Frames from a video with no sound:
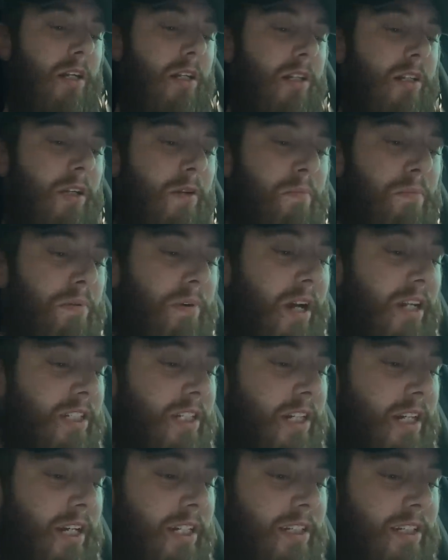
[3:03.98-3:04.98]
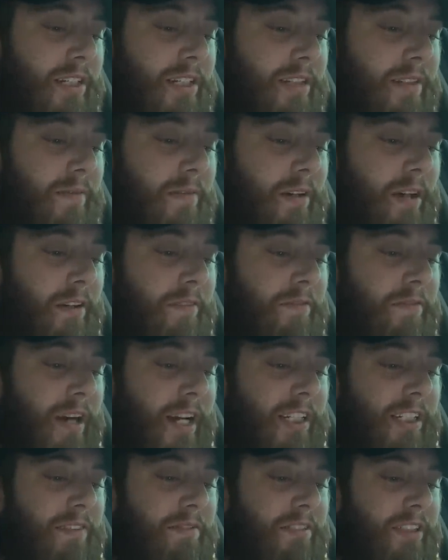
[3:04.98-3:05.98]
The president
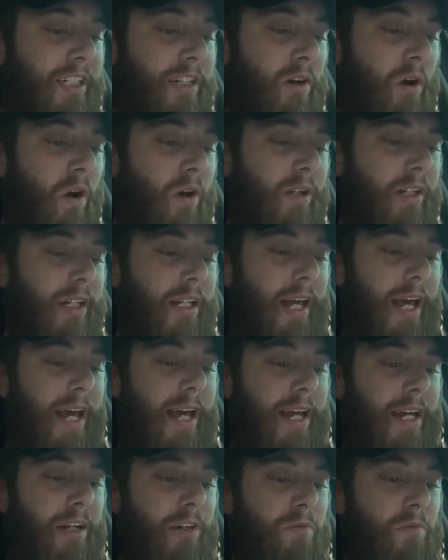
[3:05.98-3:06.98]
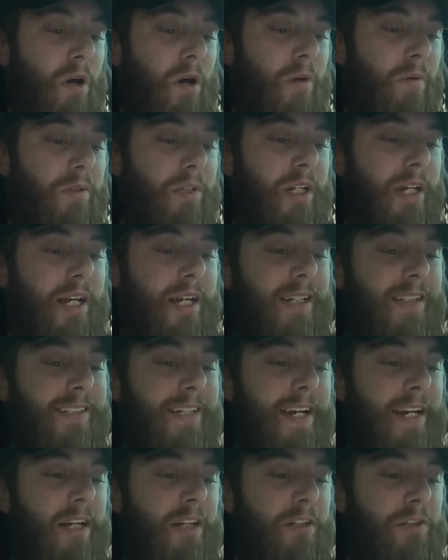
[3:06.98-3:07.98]
effectively called it a quote
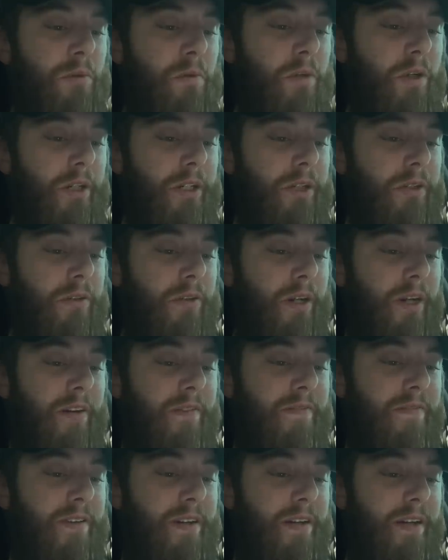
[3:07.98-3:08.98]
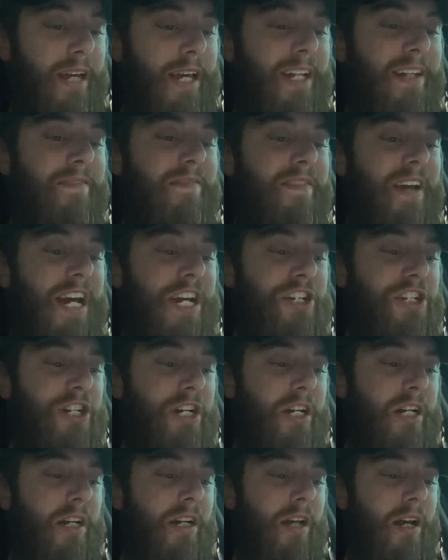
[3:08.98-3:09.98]
territorial
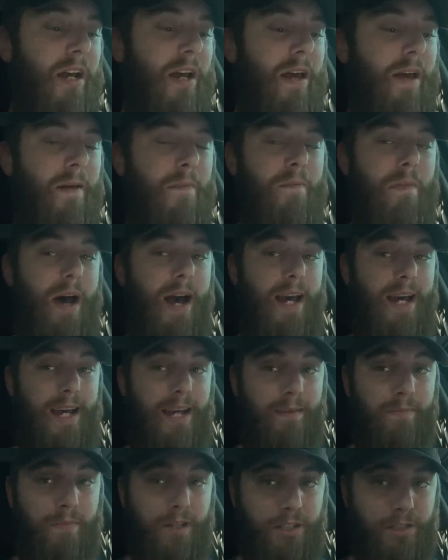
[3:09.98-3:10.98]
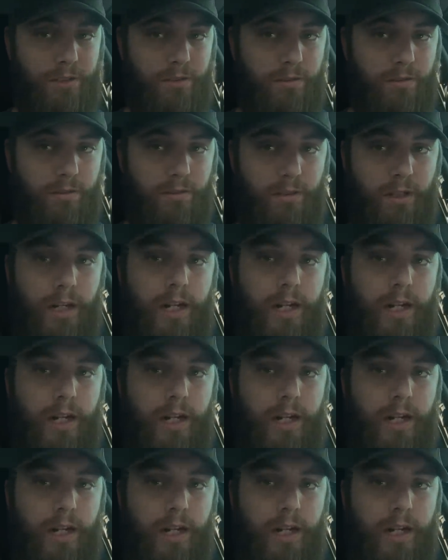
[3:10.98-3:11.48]
invasion by a missile.